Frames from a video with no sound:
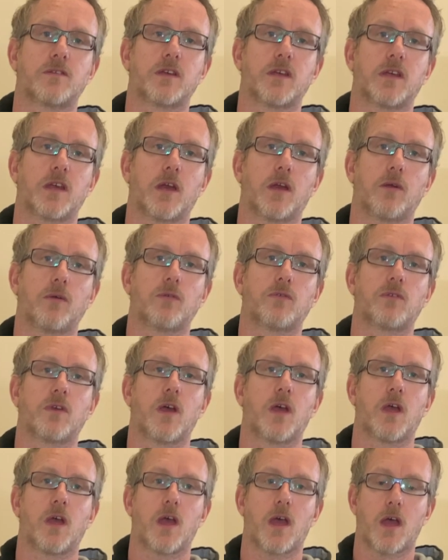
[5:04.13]
use,
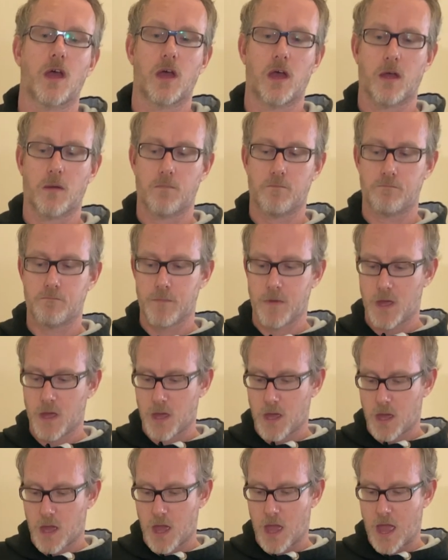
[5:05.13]

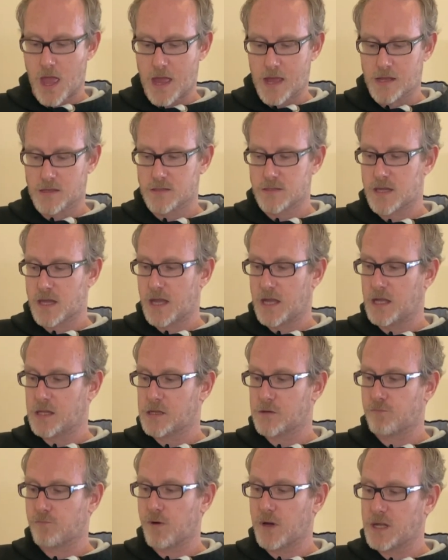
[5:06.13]
and
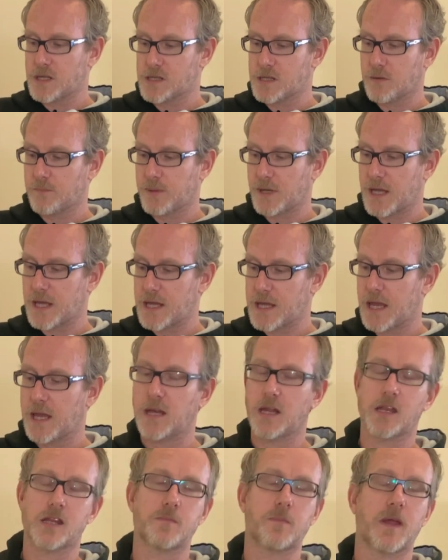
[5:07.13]
it's reasonably
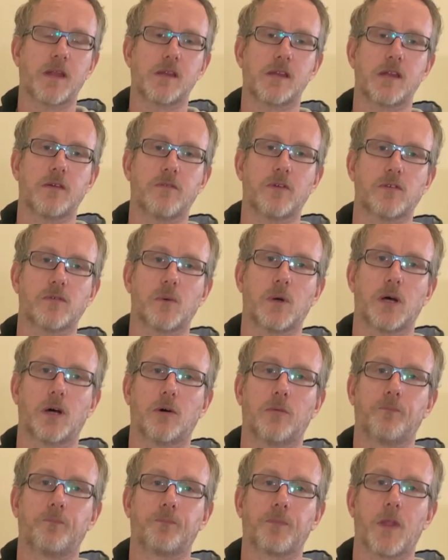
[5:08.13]
inexpensive as
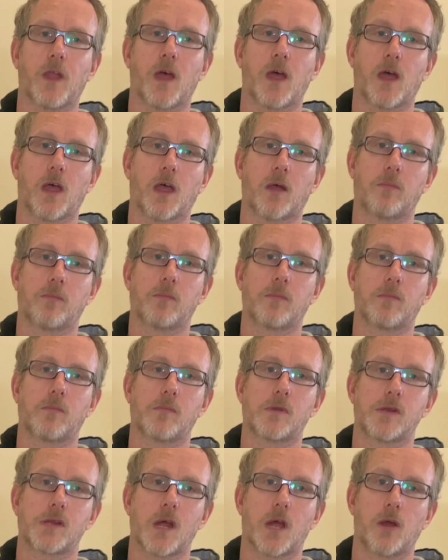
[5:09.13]
well.
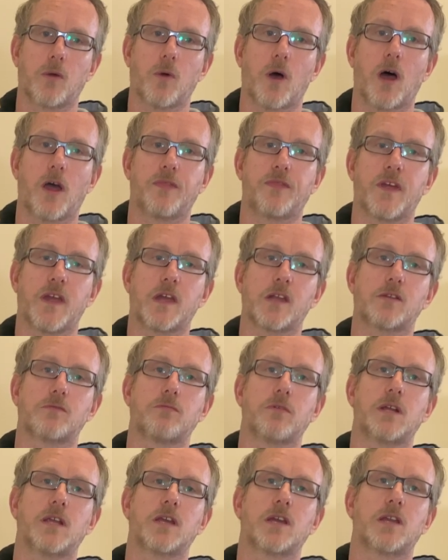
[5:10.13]
So I think it's
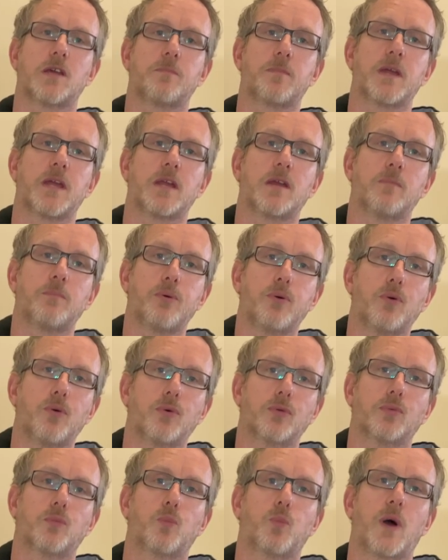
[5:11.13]
really going to be an
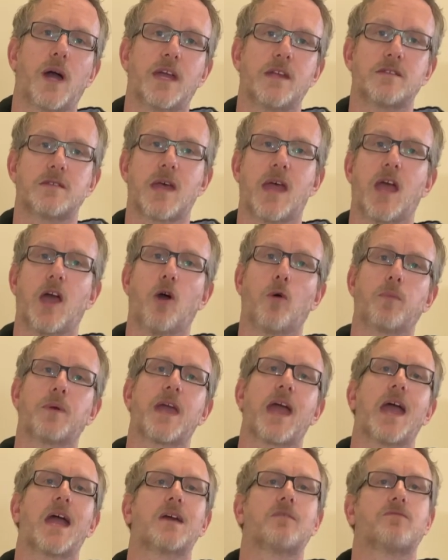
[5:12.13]
important way to help
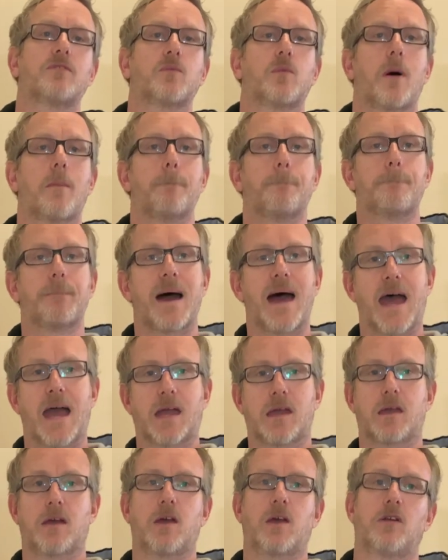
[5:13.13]
get everyone
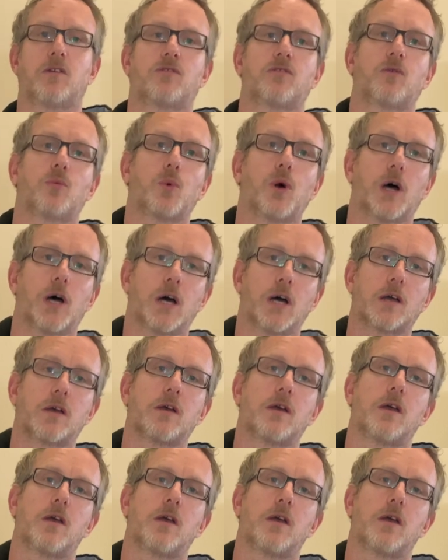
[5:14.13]
back to work